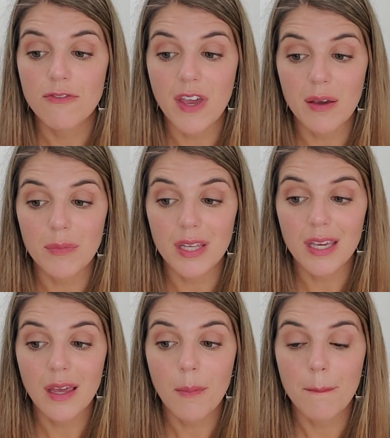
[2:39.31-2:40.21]

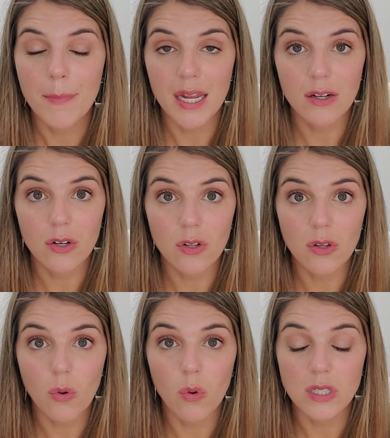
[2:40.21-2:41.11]
family,
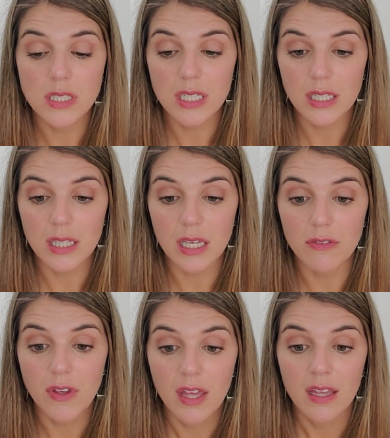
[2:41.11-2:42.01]
medical, or sick leave,